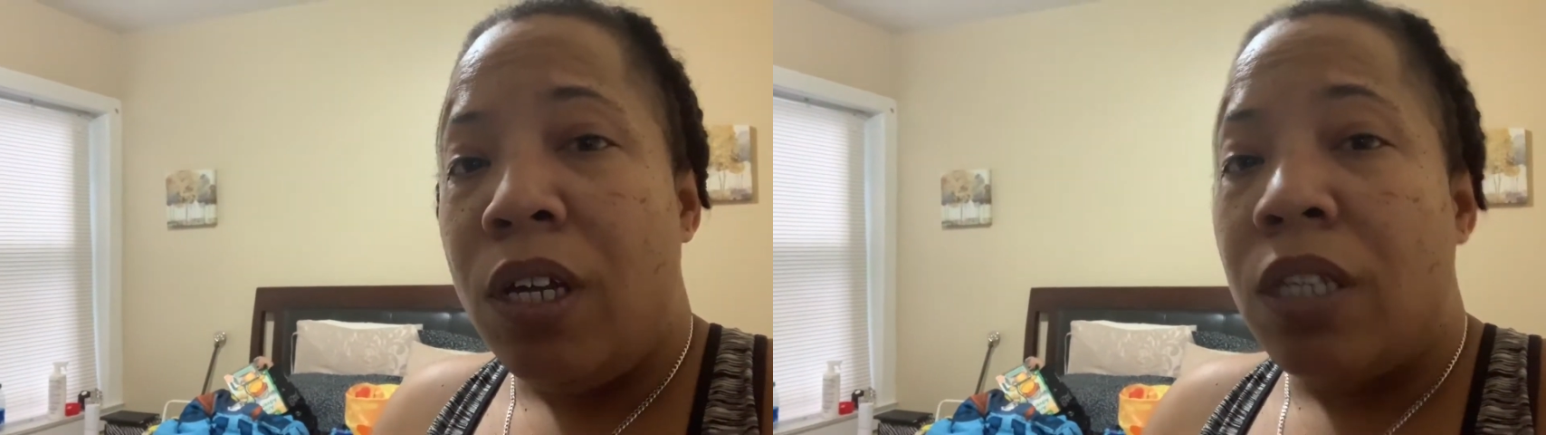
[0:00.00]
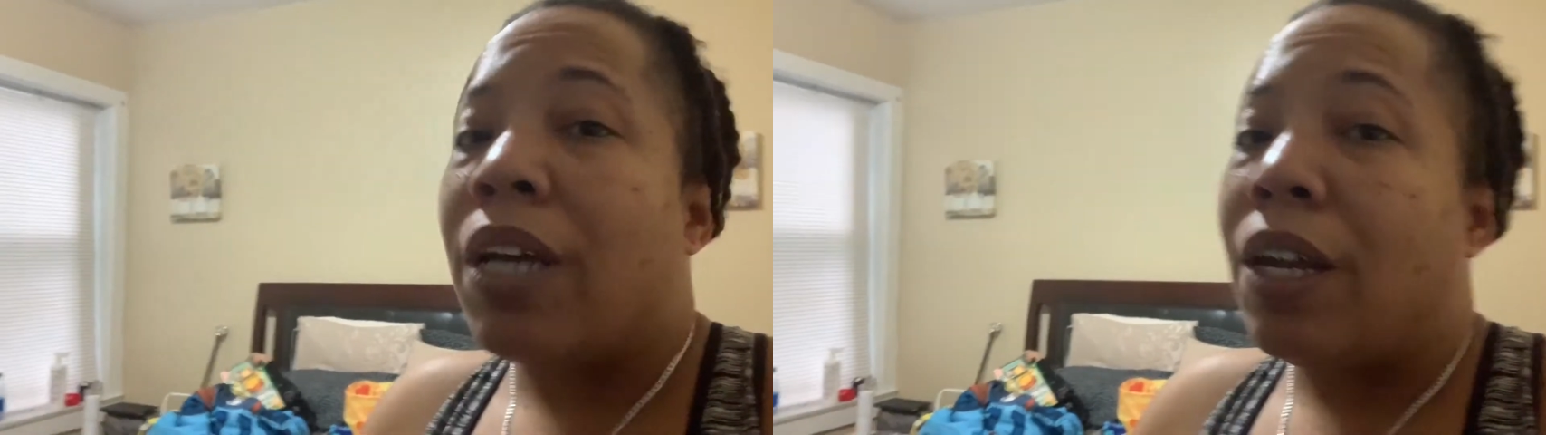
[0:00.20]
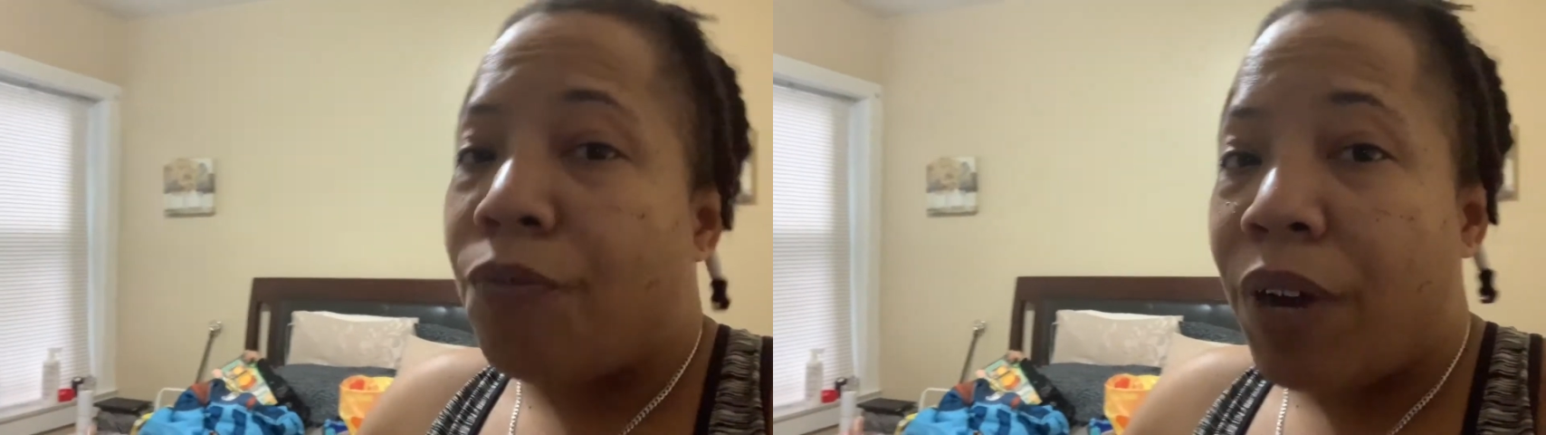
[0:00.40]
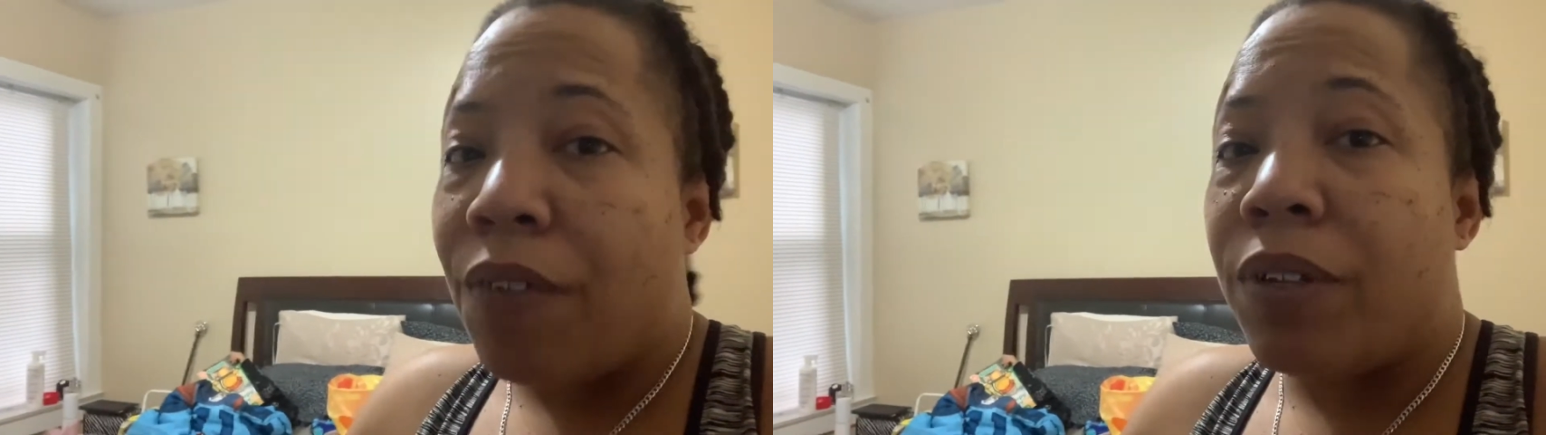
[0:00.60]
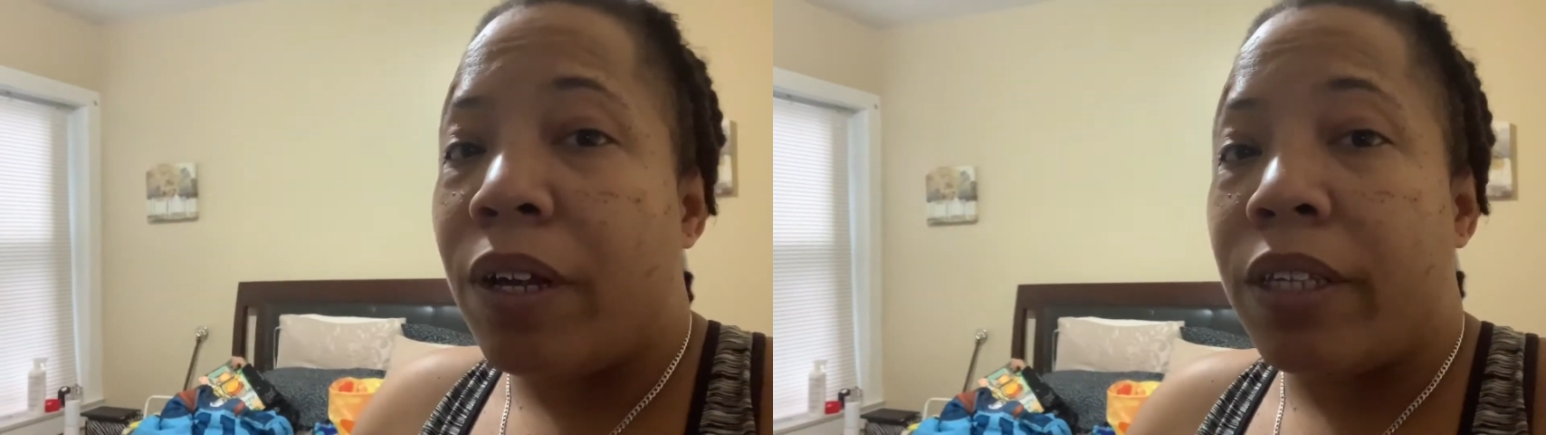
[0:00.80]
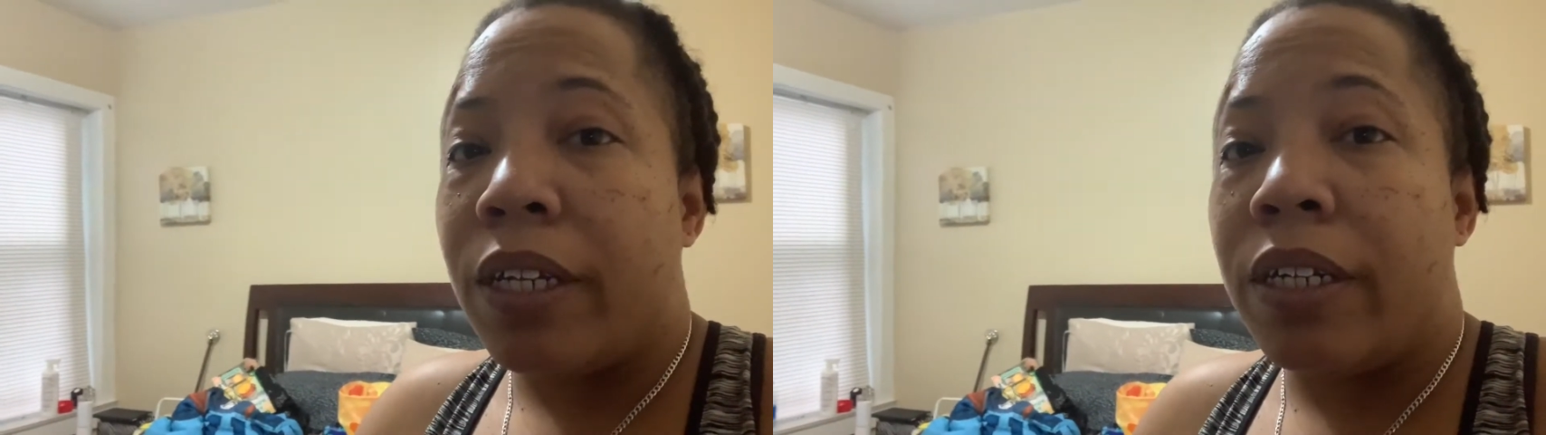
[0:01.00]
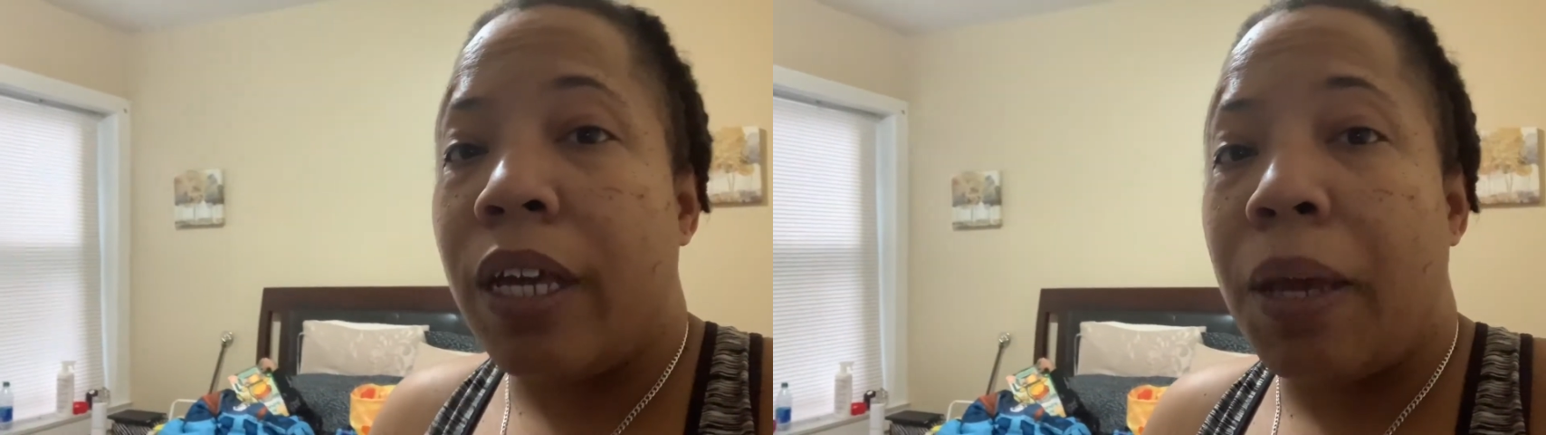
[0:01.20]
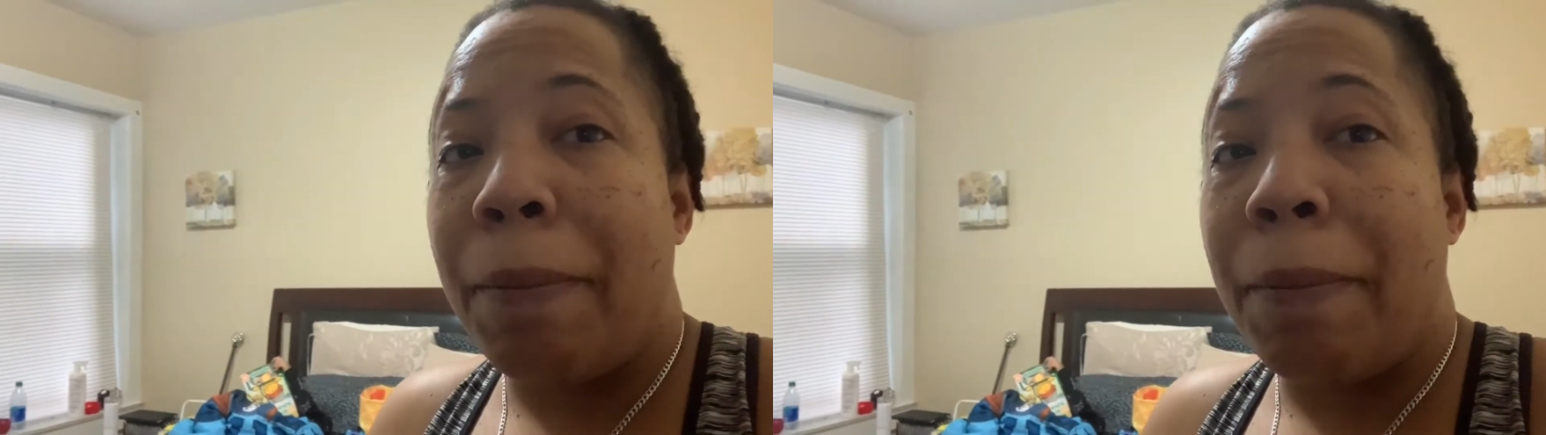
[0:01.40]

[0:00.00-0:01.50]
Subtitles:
It's kind of frightful out there today,